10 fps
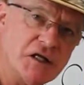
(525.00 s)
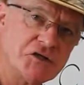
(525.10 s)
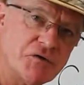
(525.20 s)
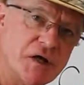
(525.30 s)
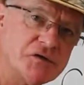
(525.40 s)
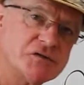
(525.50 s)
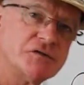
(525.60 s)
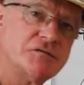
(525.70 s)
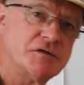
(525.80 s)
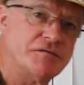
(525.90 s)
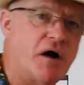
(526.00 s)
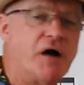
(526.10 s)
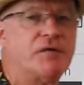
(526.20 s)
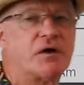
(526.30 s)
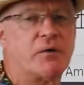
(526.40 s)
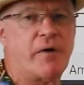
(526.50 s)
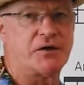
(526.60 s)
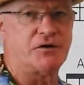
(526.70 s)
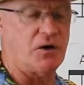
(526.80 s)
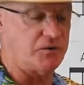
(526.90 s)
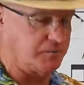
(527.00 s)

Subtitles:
strings to find the correct note.